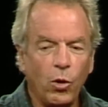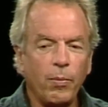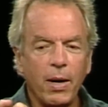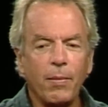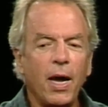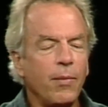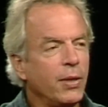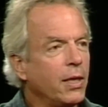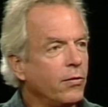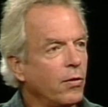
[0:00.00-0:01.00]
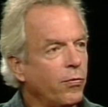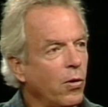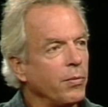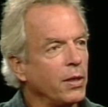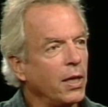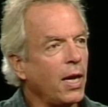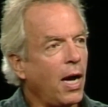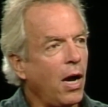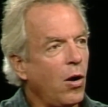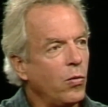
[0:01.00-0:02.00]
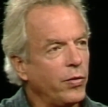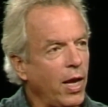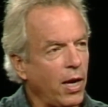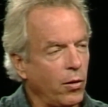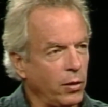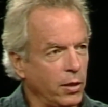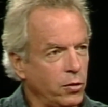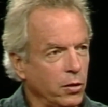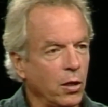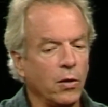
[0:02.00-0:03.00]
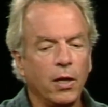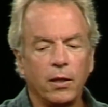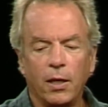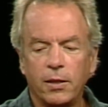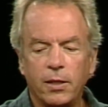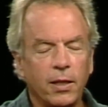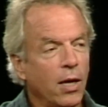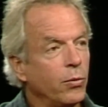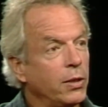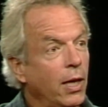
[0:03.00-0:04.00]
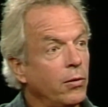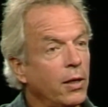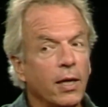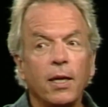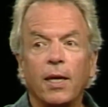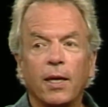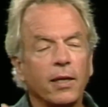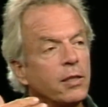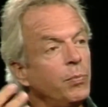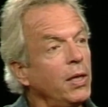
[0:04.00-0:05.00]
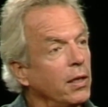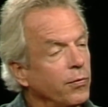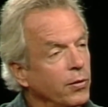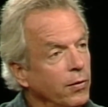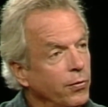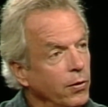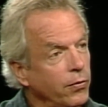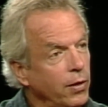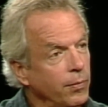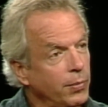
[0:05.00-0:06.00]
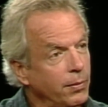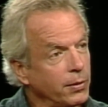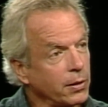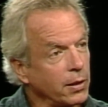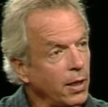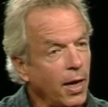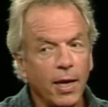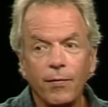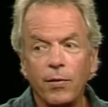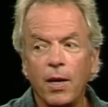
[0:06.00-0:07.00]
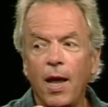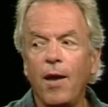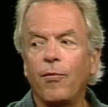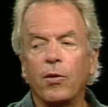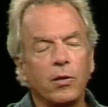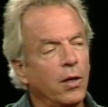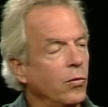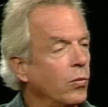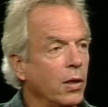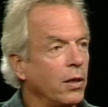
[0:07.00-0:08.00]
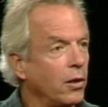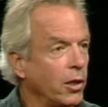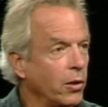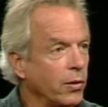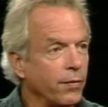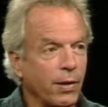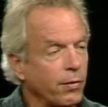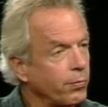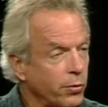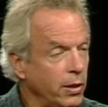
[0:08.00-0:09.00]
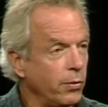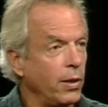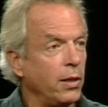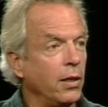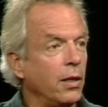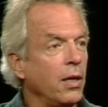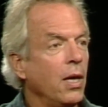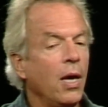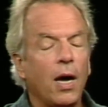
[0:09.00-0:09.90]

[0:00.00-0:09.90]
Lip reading: the more my mind begins to formulate how that outline should go. Then I sit down with the outline and I speak it for the first time publicly. I have never done one alone. I've never pre-written it.